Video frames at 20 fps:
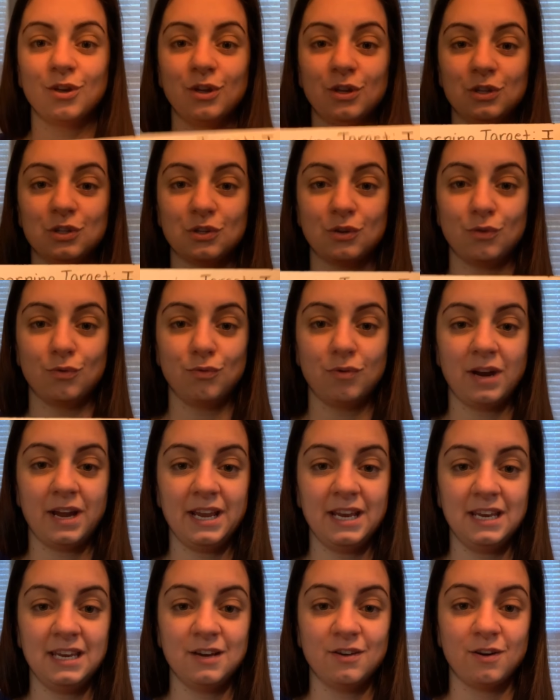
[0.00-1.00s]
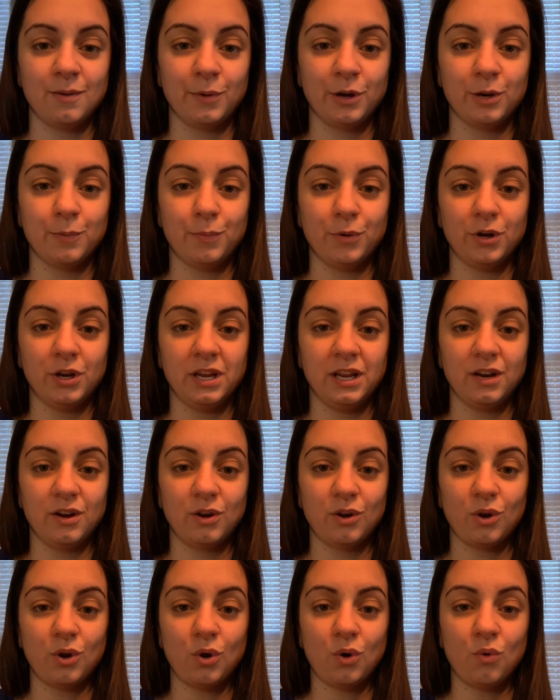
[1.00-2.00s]
So right here, I'm going to put it
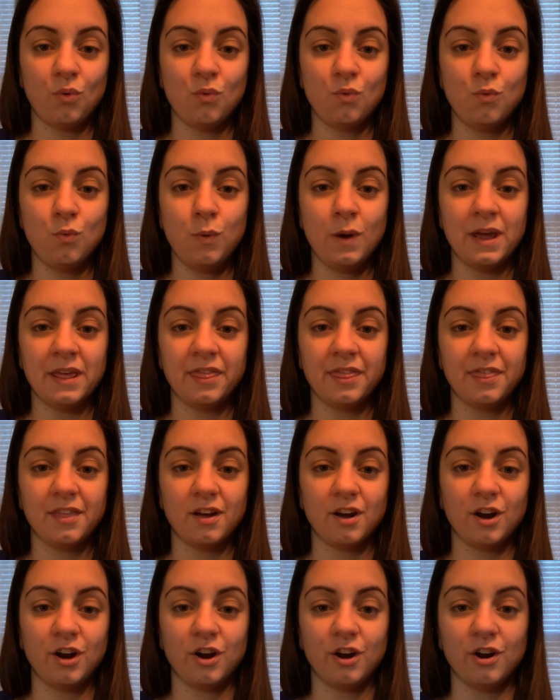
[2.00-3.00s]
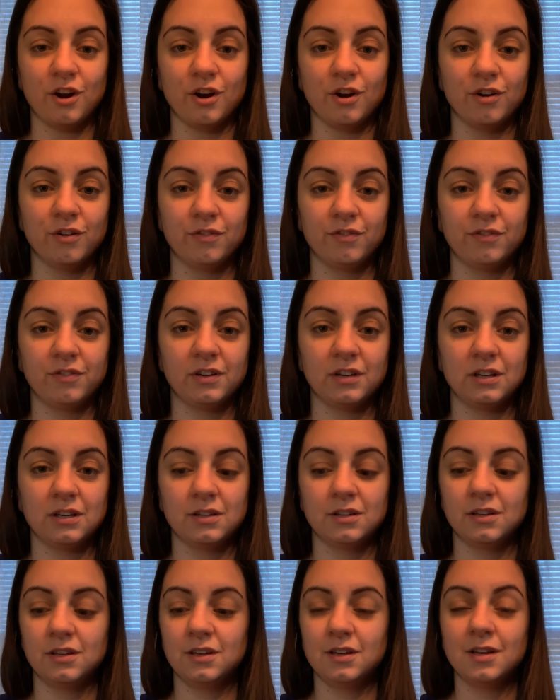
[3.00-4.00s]
with a curve.
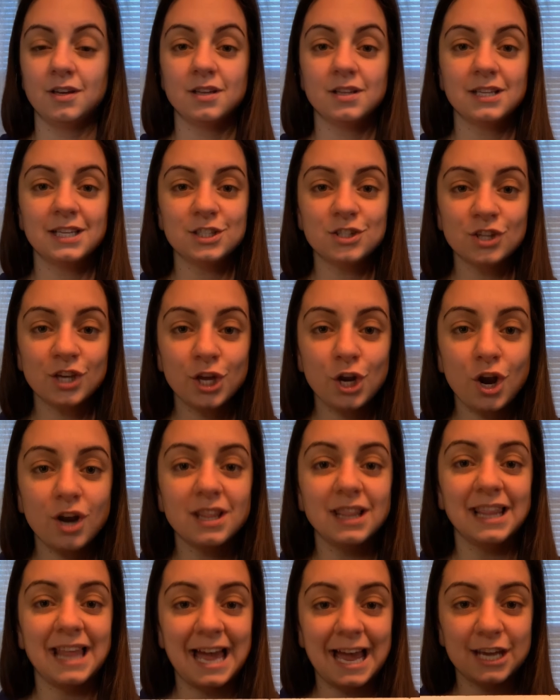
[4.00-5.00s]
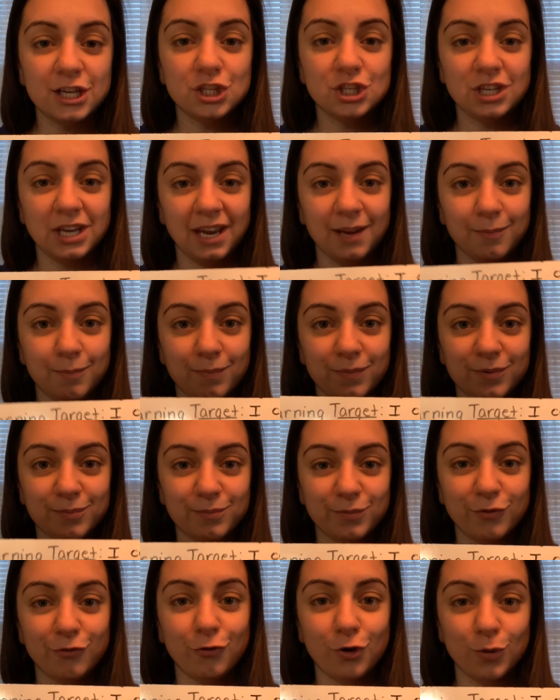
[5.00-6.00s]
Let's look at our last shape
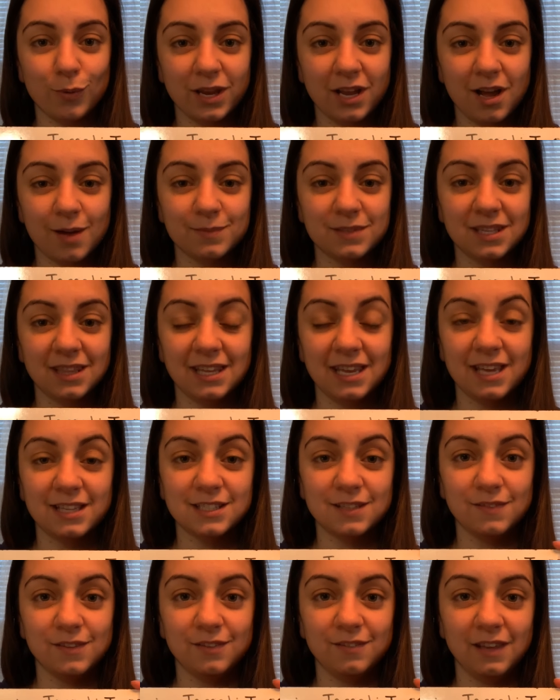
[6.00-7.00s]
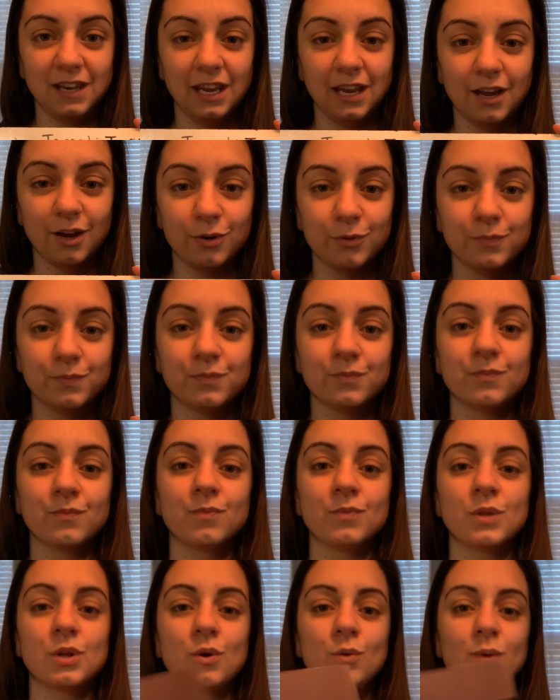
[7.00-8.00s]
before we come to the end of the video.
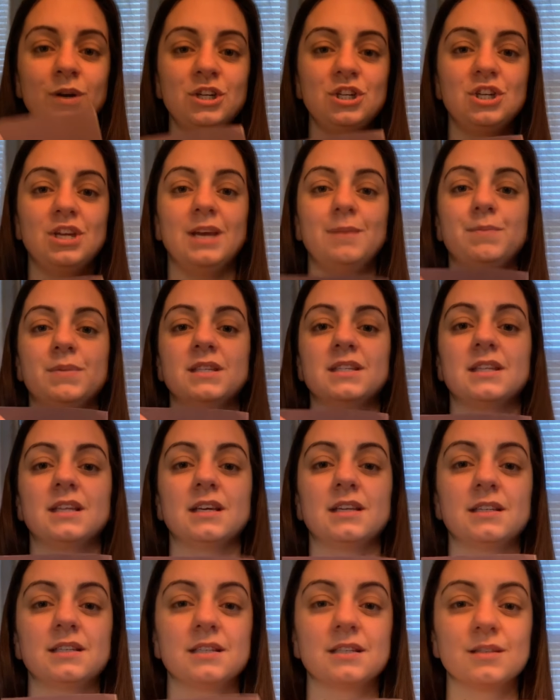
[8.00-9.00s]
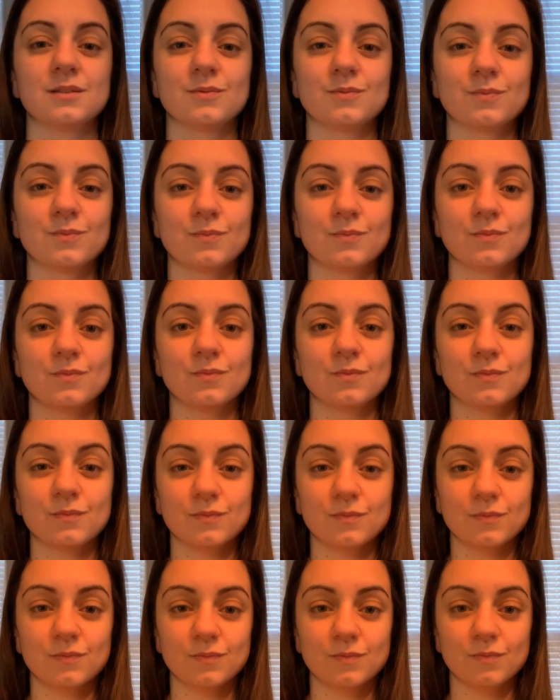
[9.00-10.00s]
What shape is this?
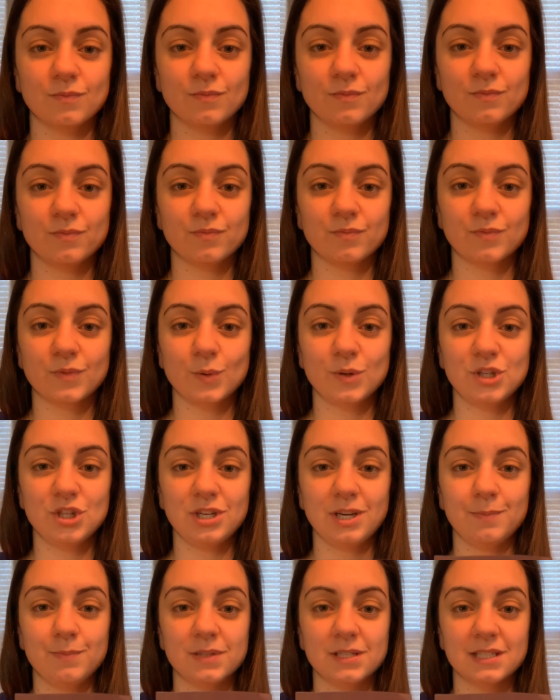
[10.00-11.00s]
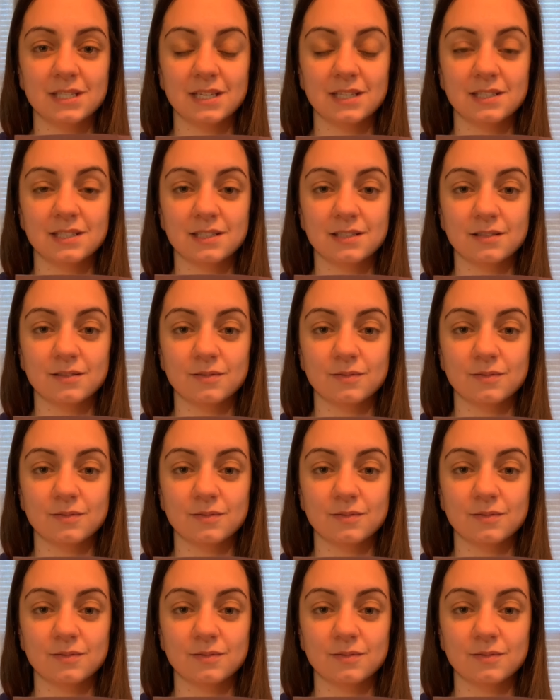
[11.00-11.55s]
What shape is this?